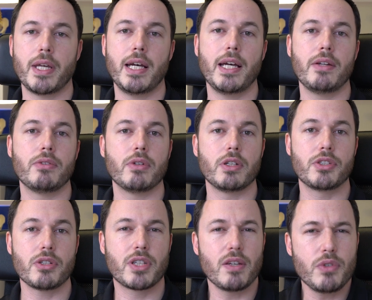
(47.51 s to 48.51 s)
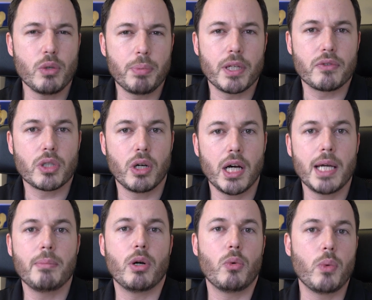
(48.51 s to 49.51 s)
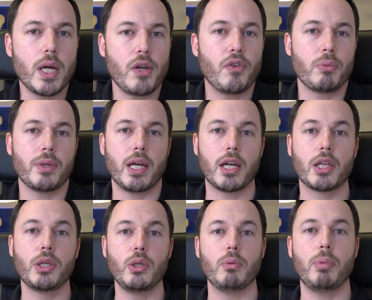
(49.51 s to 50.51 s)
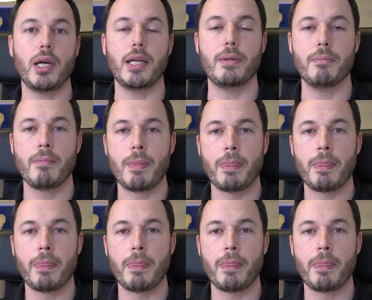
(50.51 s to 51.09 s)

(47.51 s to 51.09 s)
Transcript: and just give you a bit of time away from that acute pain.